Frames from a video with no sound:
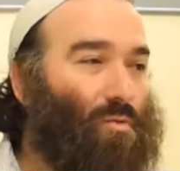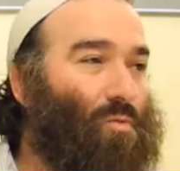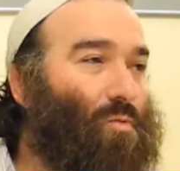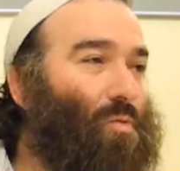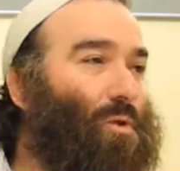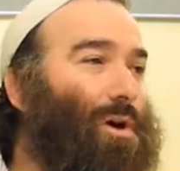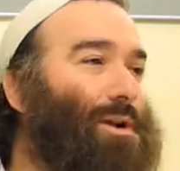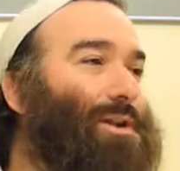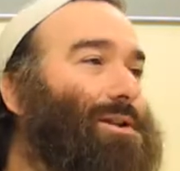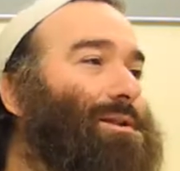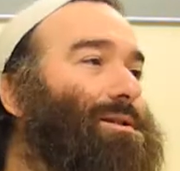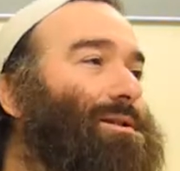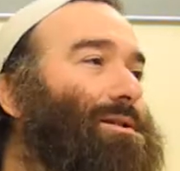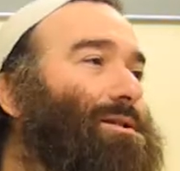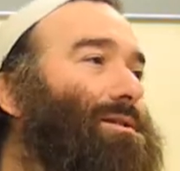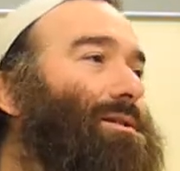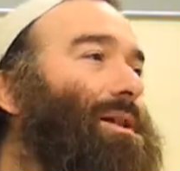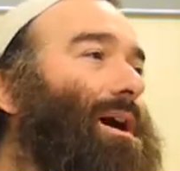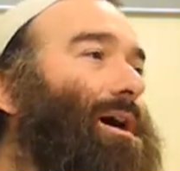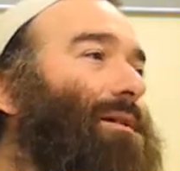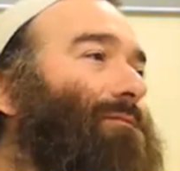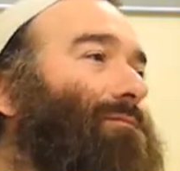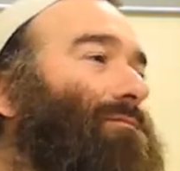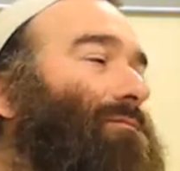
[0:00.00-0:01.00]
what is
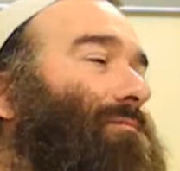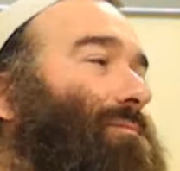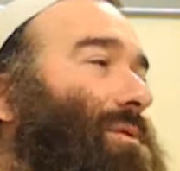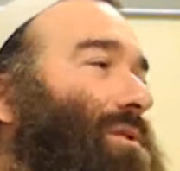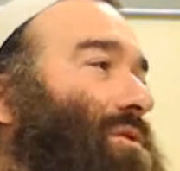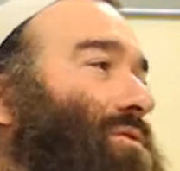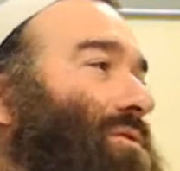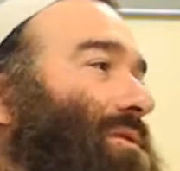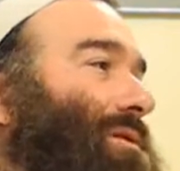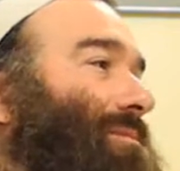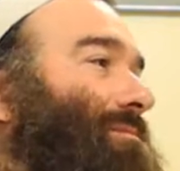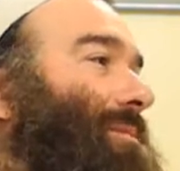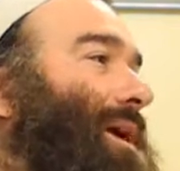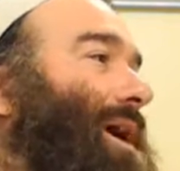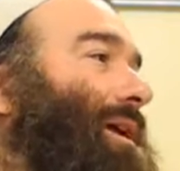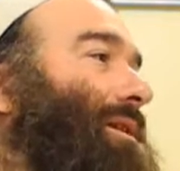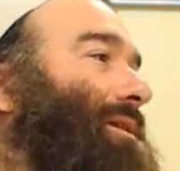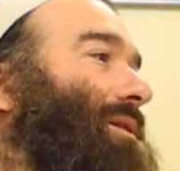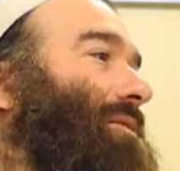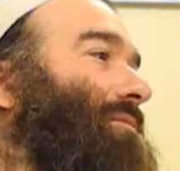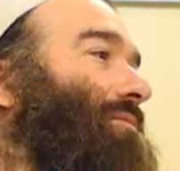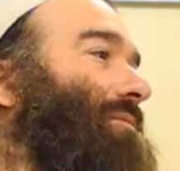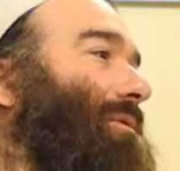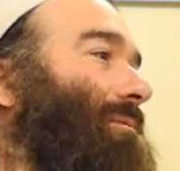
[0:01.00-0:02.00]
love between a
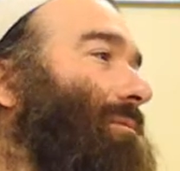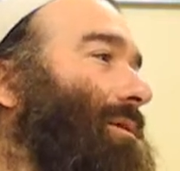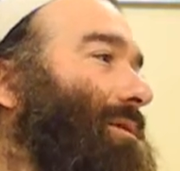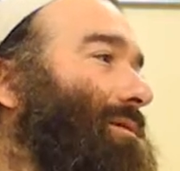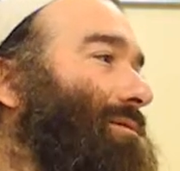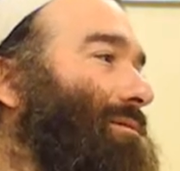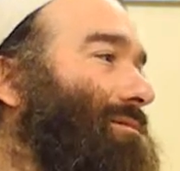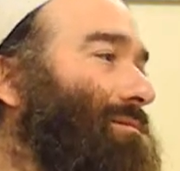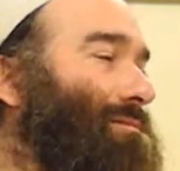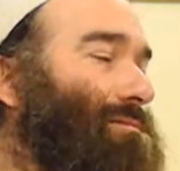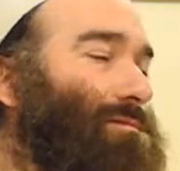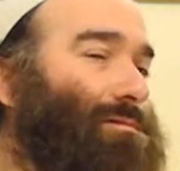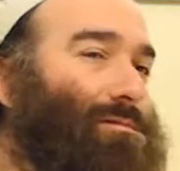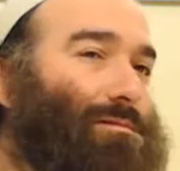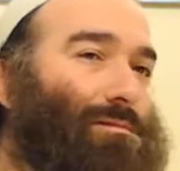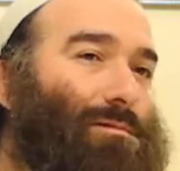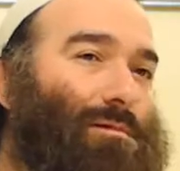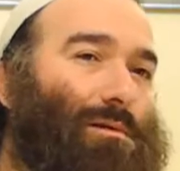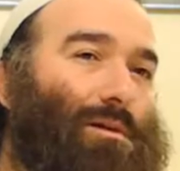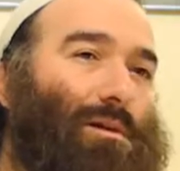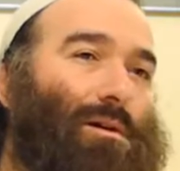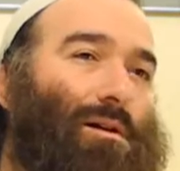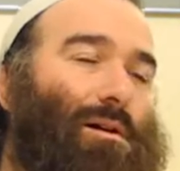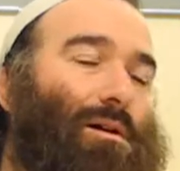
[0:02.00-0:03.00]
man and a woman?
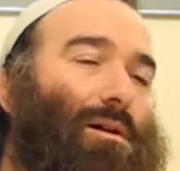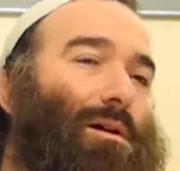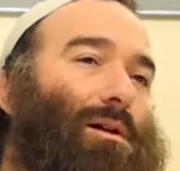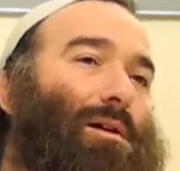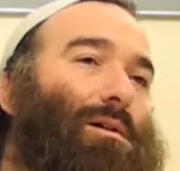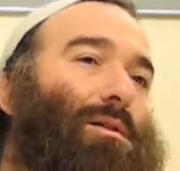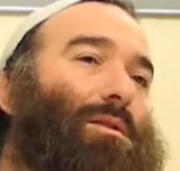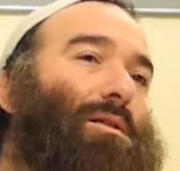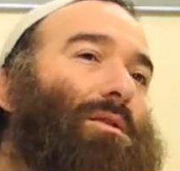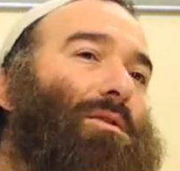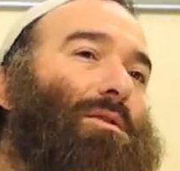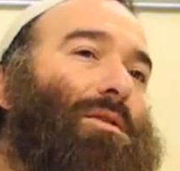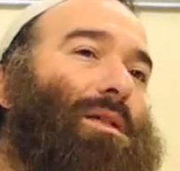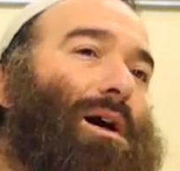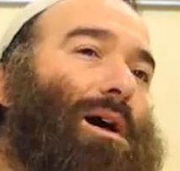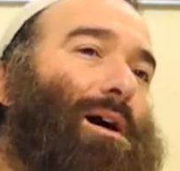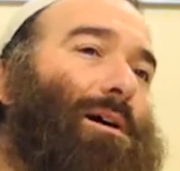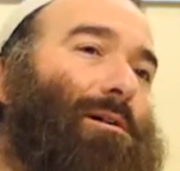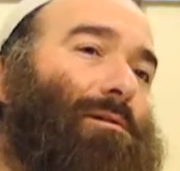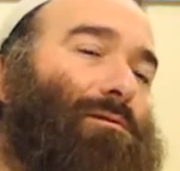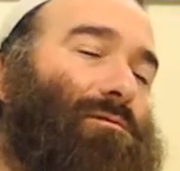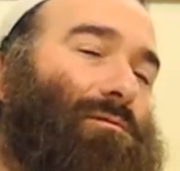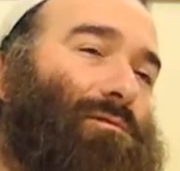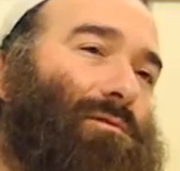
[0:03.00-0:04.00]
The
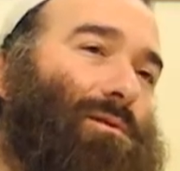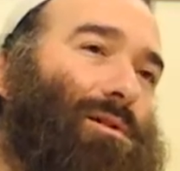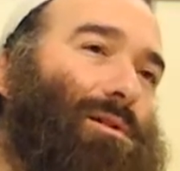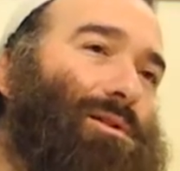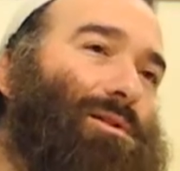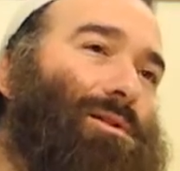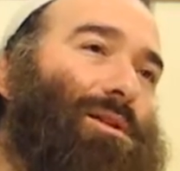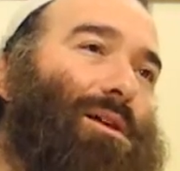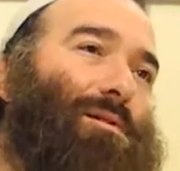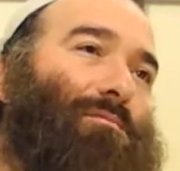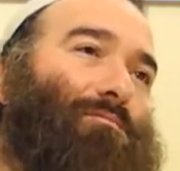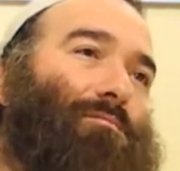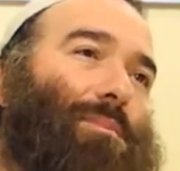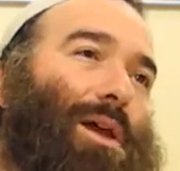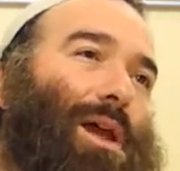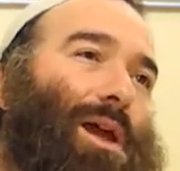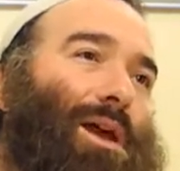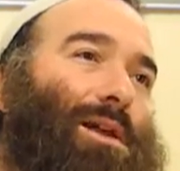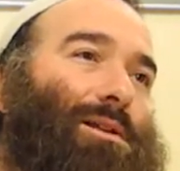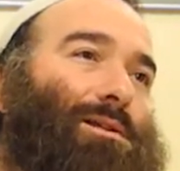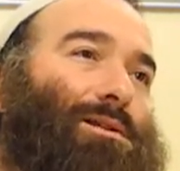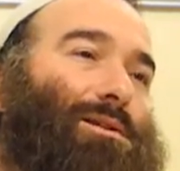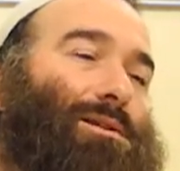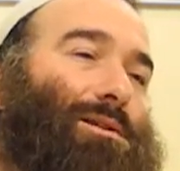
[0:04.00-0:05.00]
love is that a
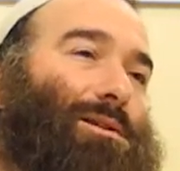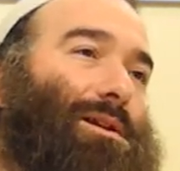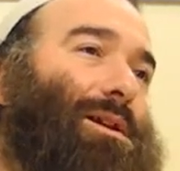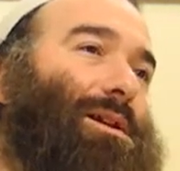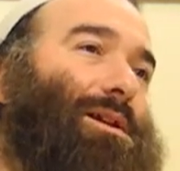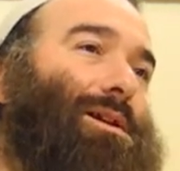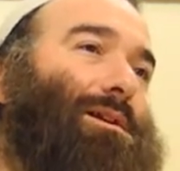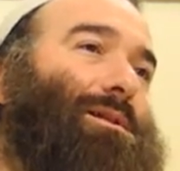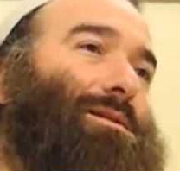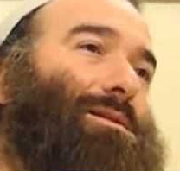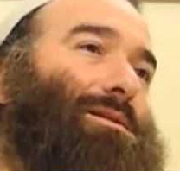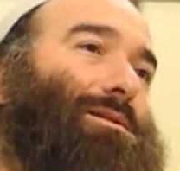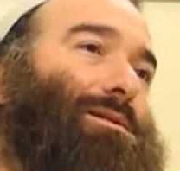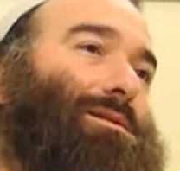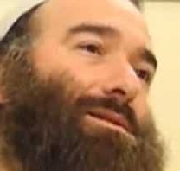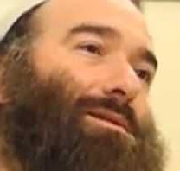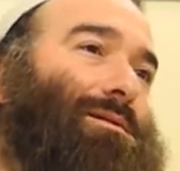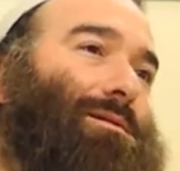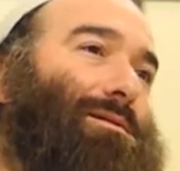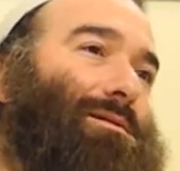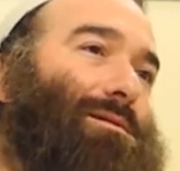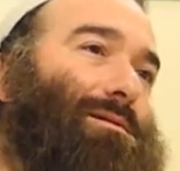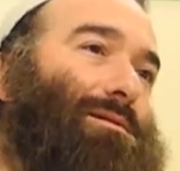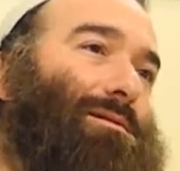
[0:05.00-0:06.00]
man
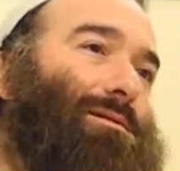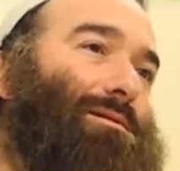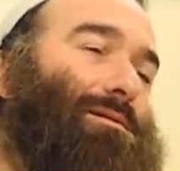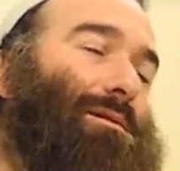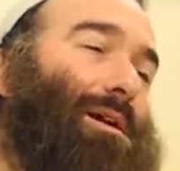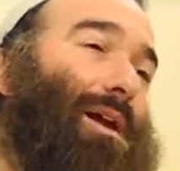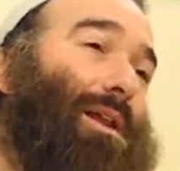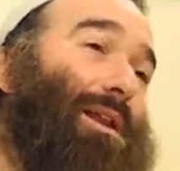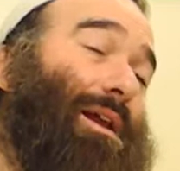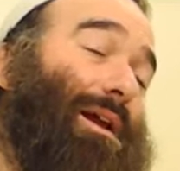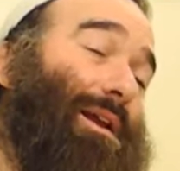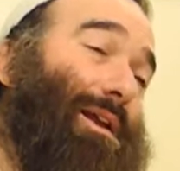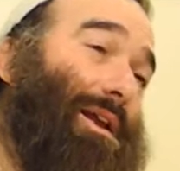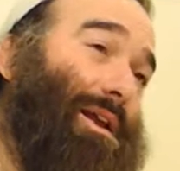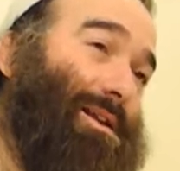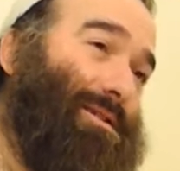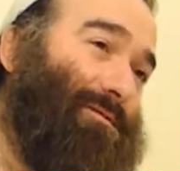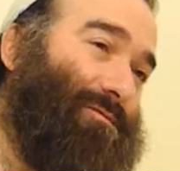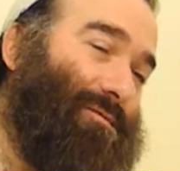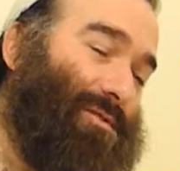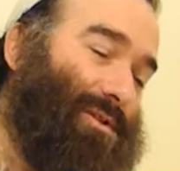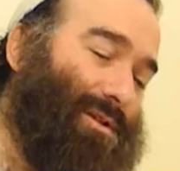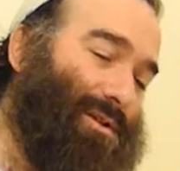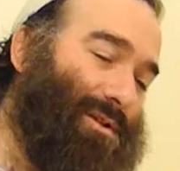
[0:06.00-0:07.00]
sees, and I
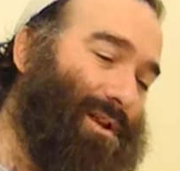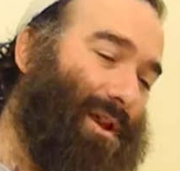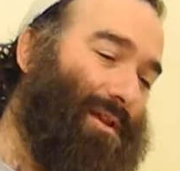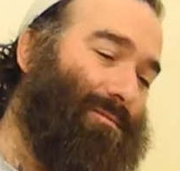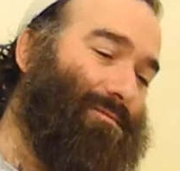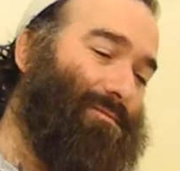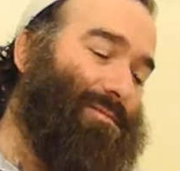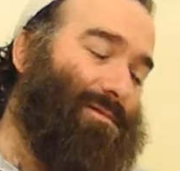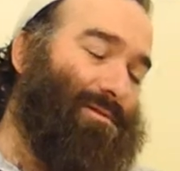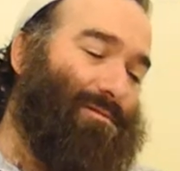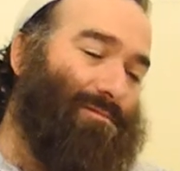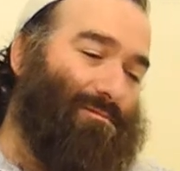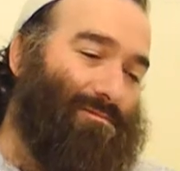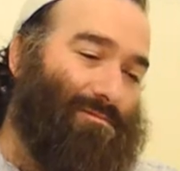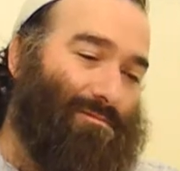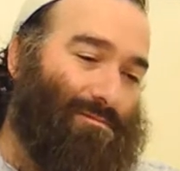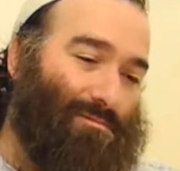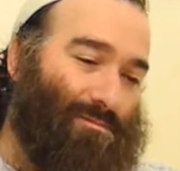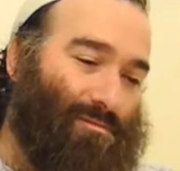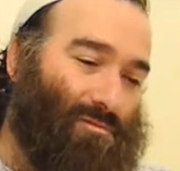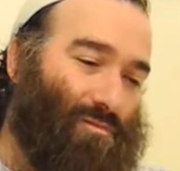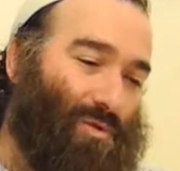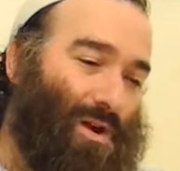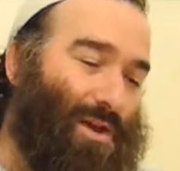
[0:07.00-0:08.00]
guess for the same
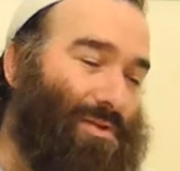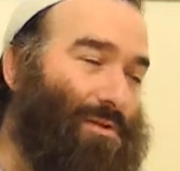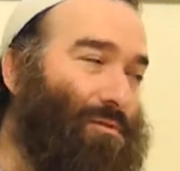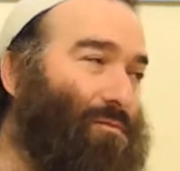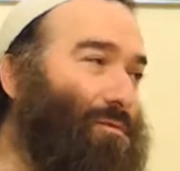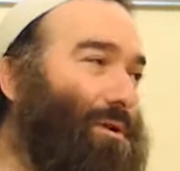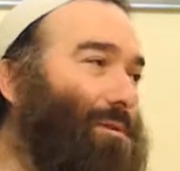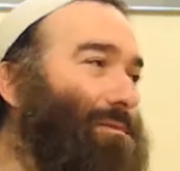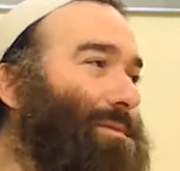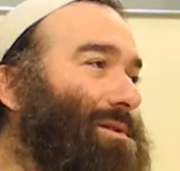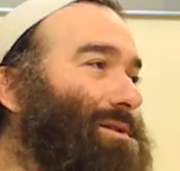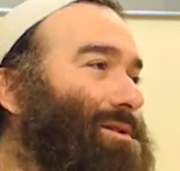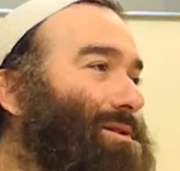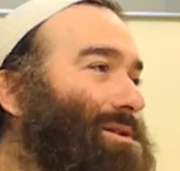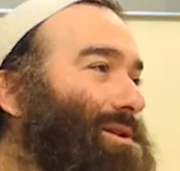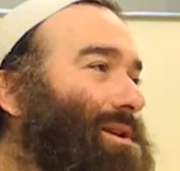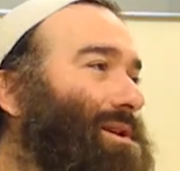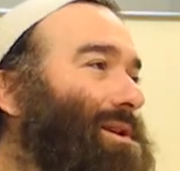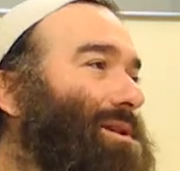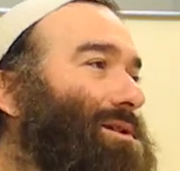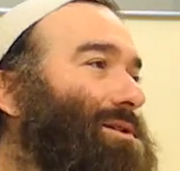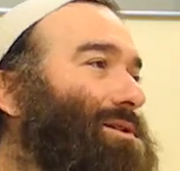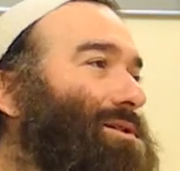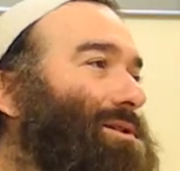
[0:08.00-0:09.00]
way, the woman
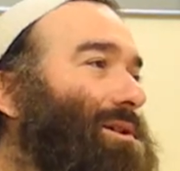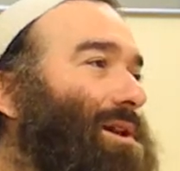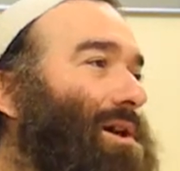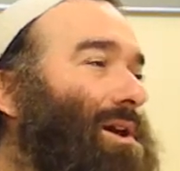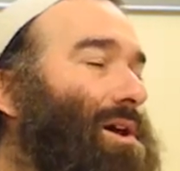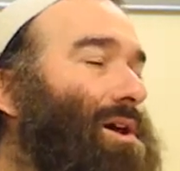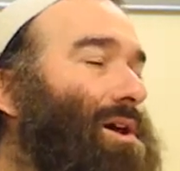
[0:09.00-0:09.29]
sees